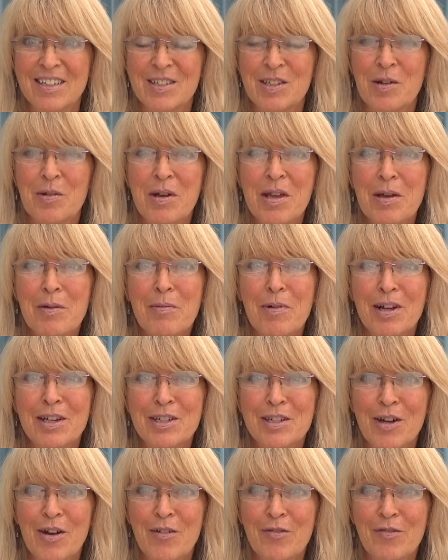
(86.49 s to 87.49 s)
So he
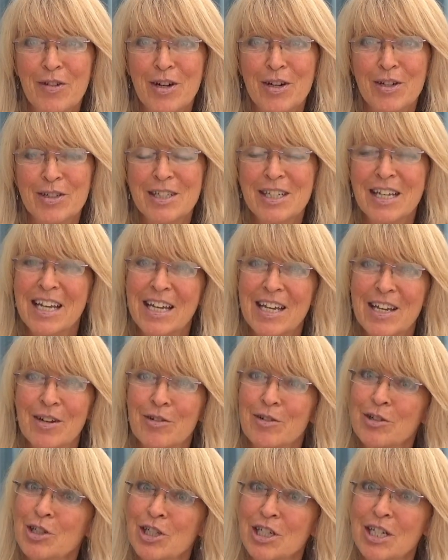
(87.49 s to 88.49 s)
wanted to go first. He
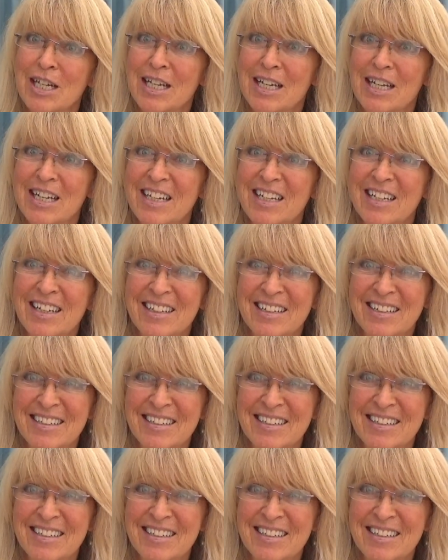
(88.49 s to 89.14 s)
or she